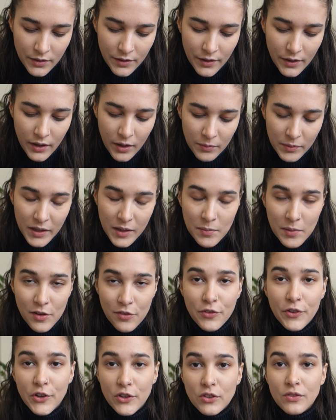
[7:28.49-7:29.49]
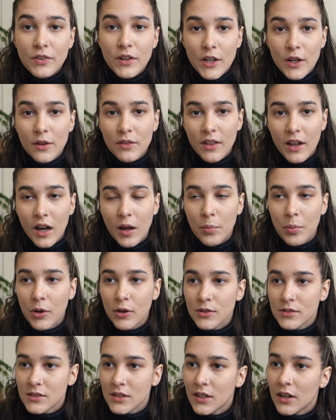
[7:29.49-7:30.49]
Like my first video that I
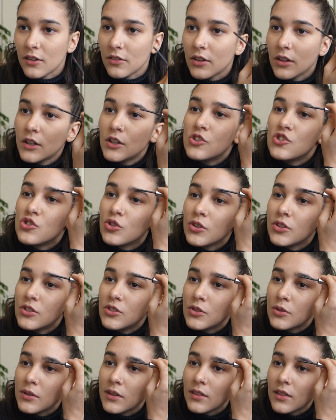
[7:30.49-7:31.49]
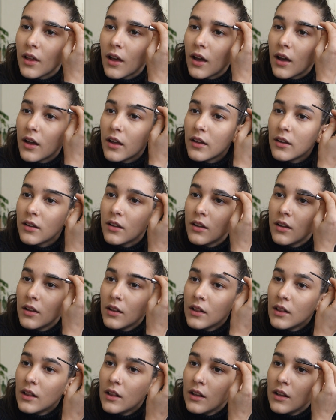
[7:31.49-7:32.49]
posted, I really enjoyed doing that.
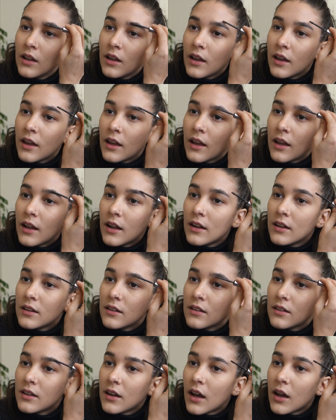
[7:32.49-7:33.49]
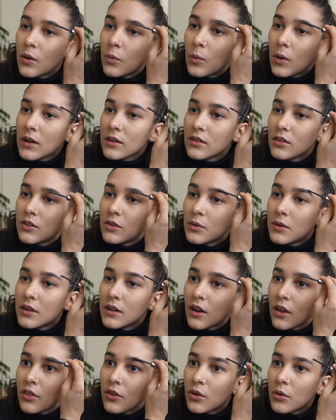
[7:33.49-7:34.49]
And I want to do
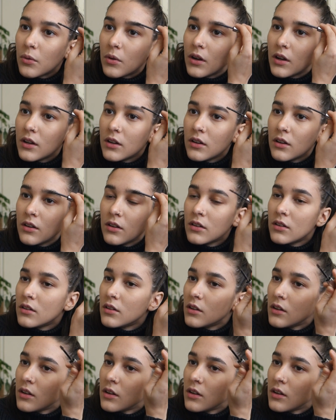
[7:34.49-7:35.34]
another one,